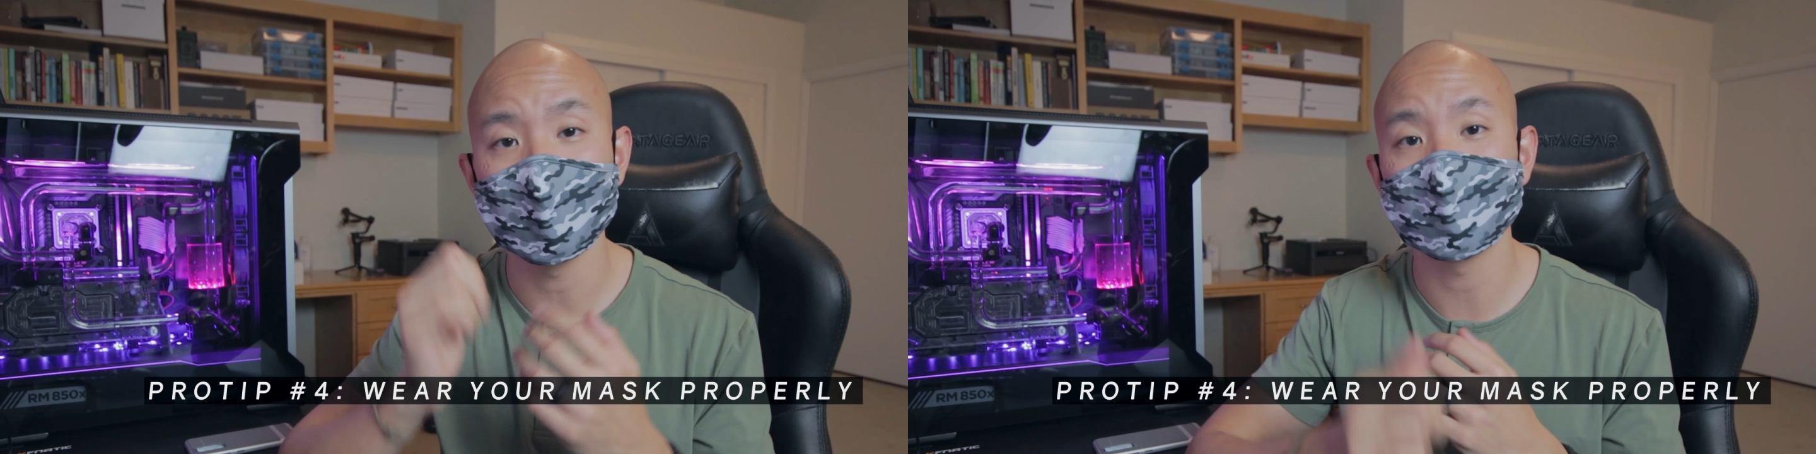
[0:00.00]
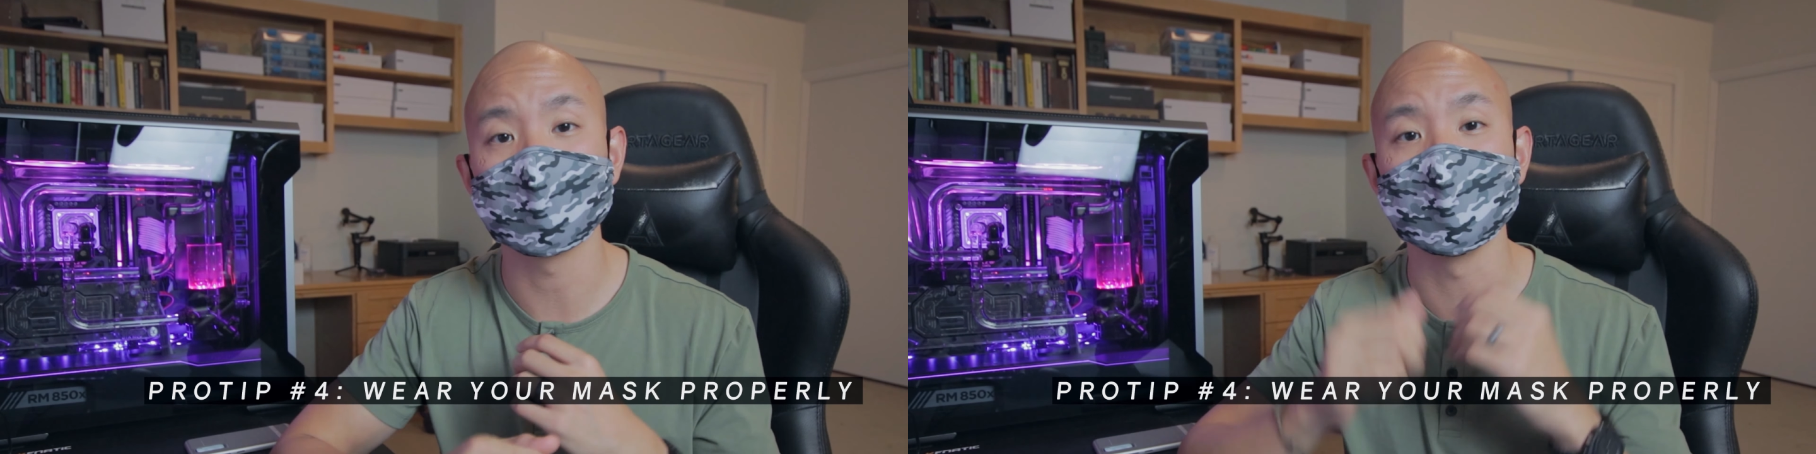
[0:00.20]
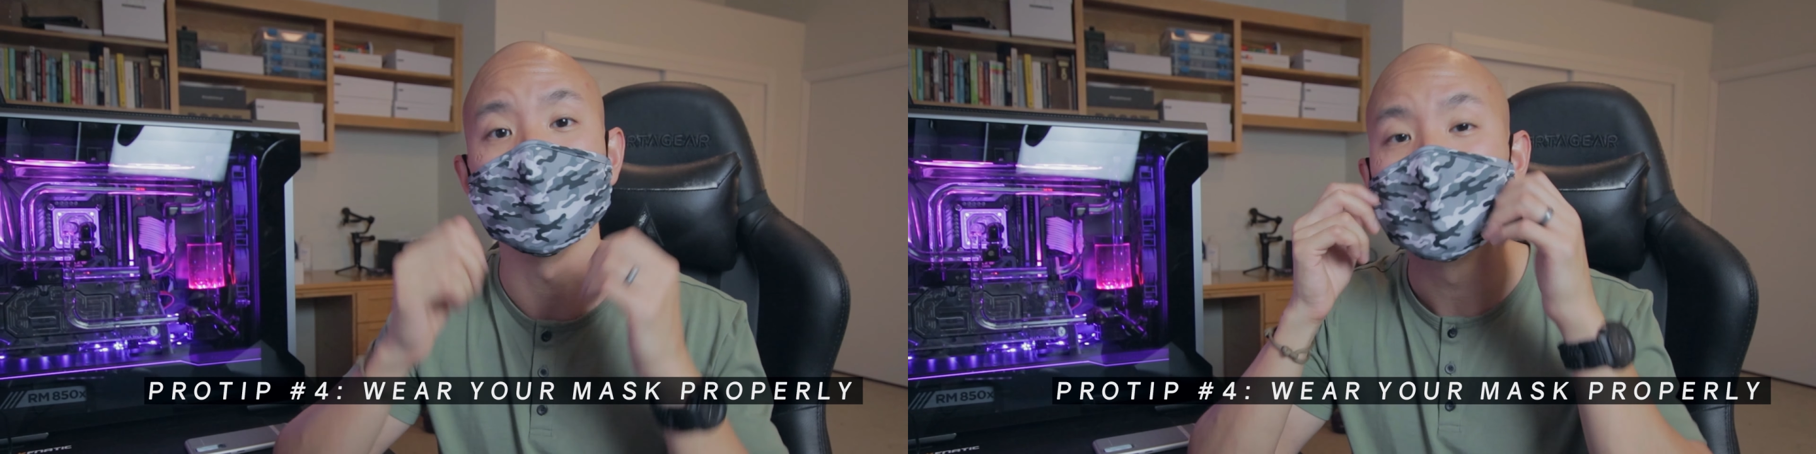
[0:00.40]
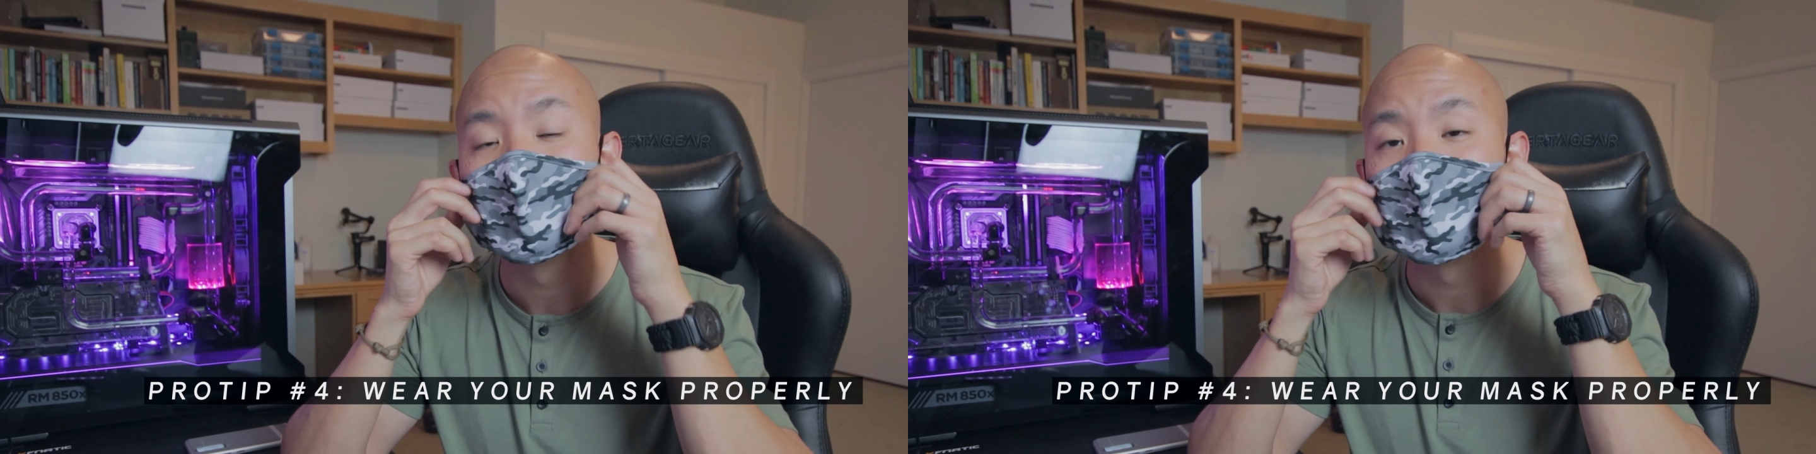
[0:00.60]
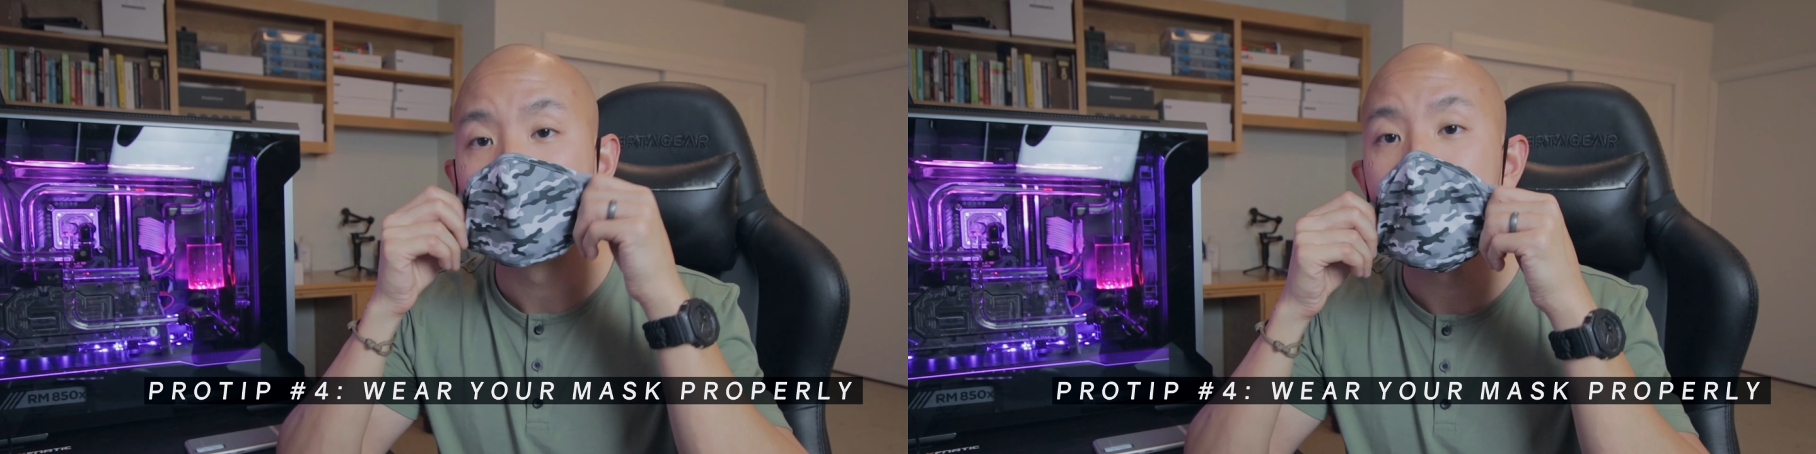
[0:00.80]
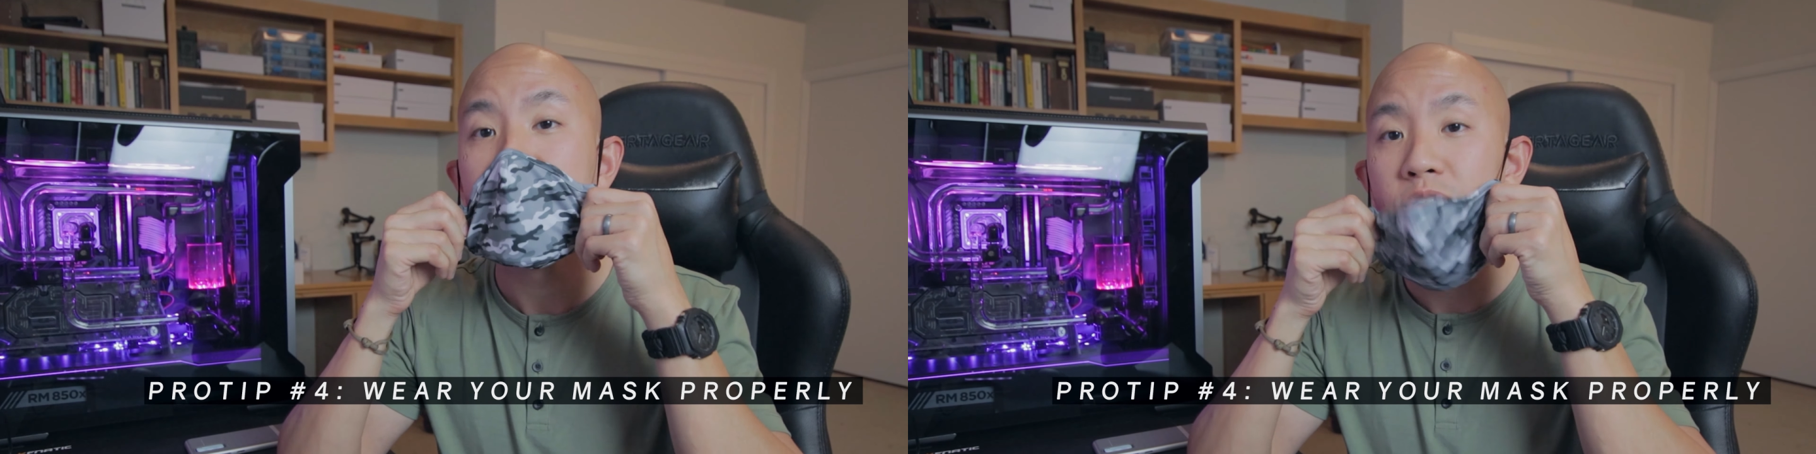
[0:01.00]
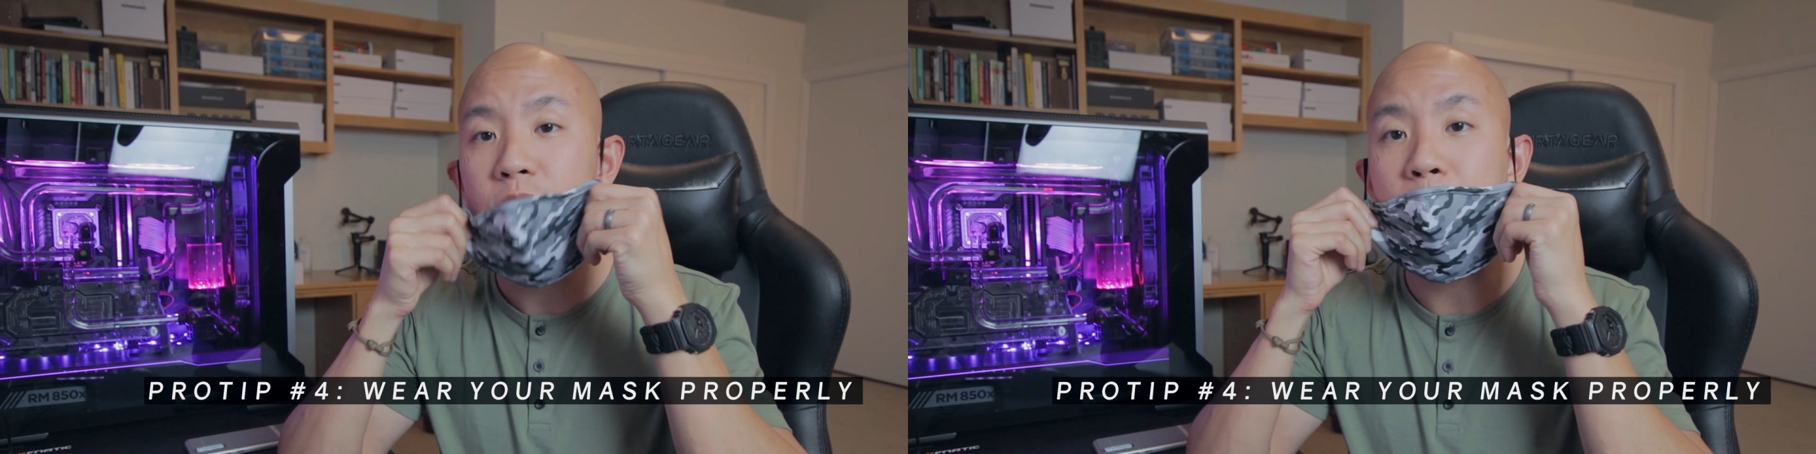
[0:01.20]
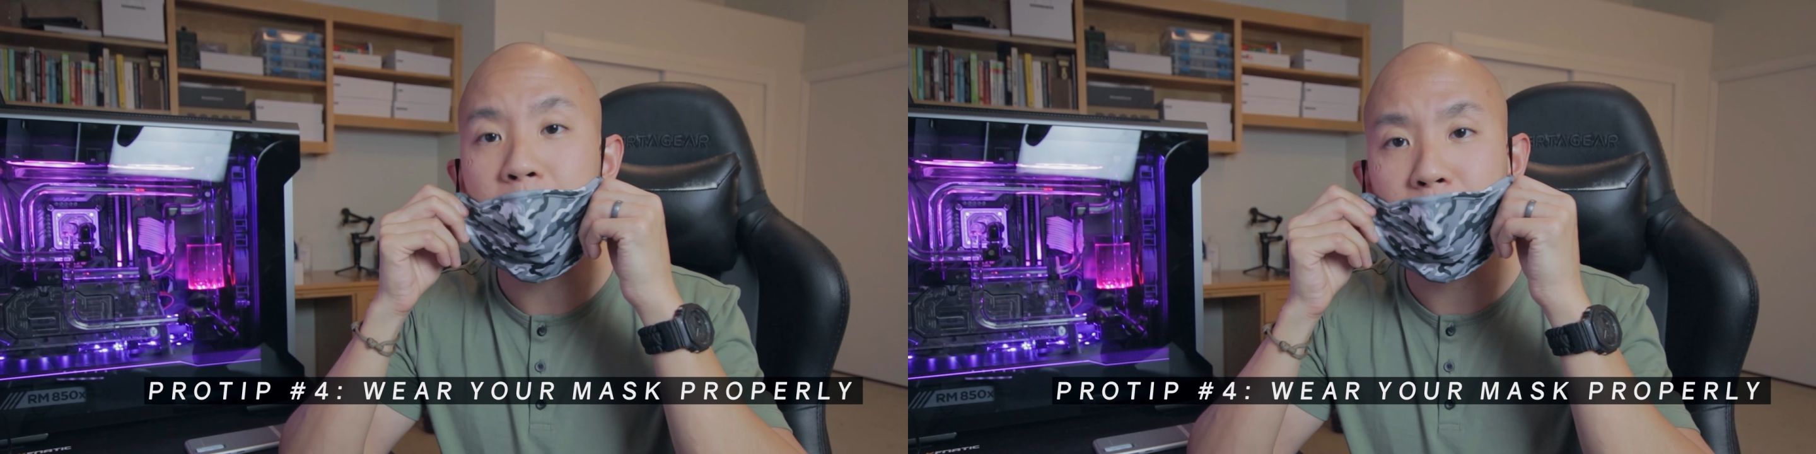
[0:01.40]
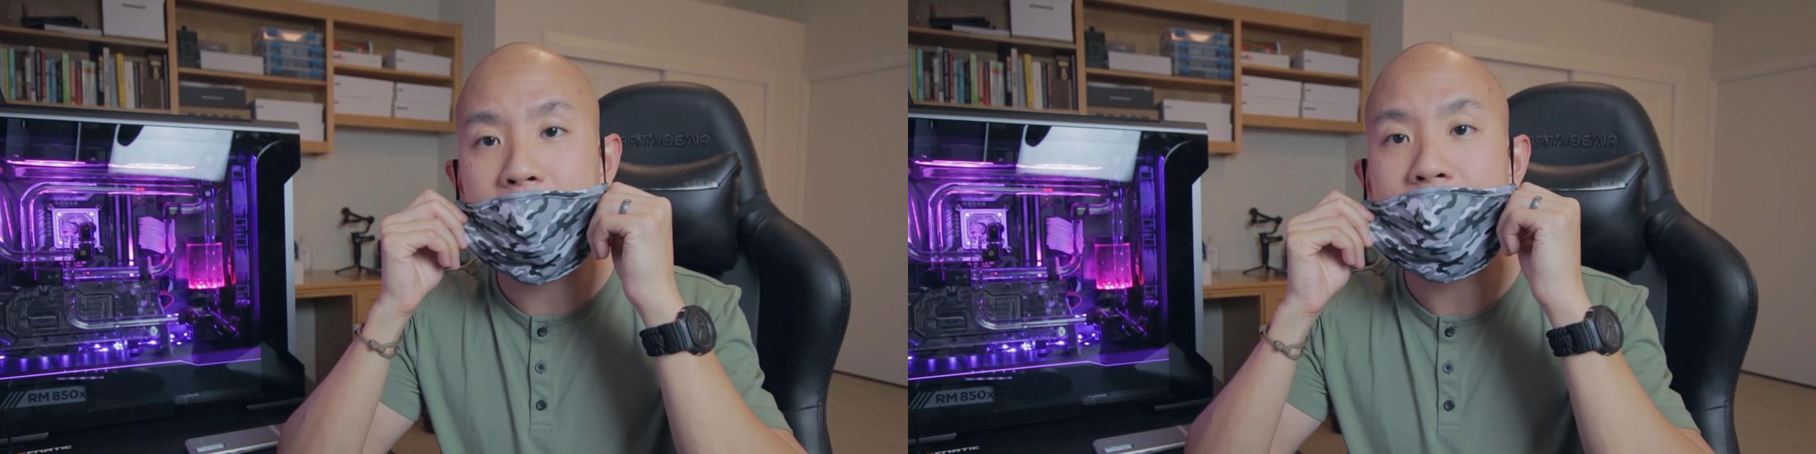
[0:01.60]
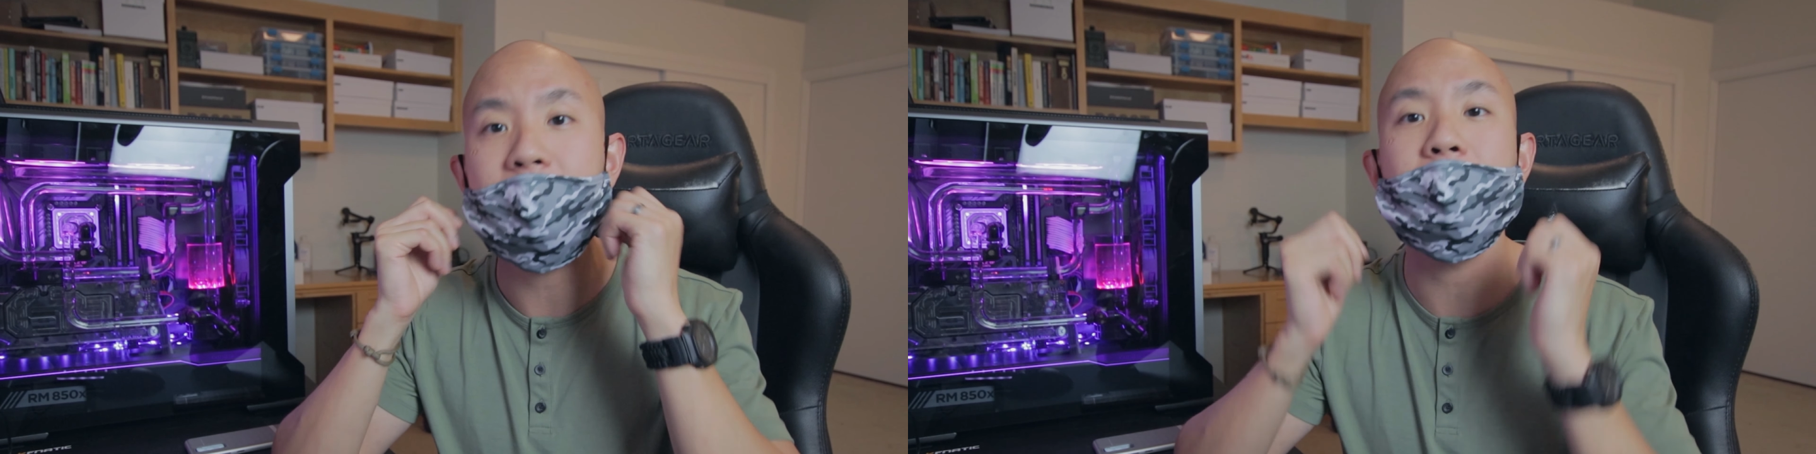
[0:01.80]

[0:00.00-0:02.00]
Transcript: properly. Don't wear it like